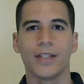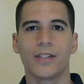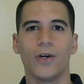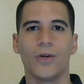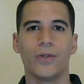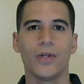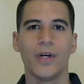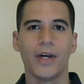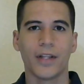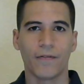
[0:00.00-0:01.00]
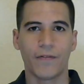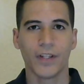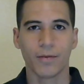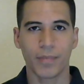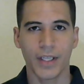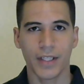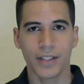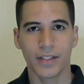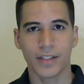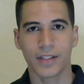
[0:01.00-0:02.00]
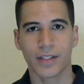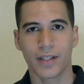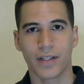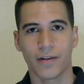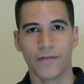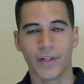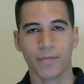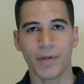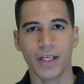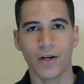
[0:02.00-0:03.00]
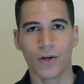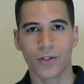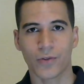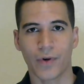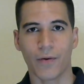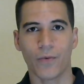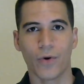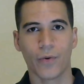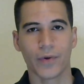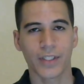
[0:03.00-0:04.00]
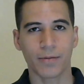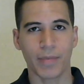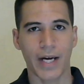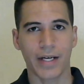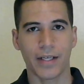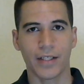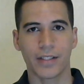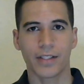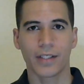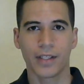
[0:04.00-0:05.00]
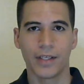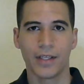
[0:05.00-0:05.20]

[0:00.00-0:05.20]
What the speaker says: So the Philippines, the Filipinos were at war with the Spaniards,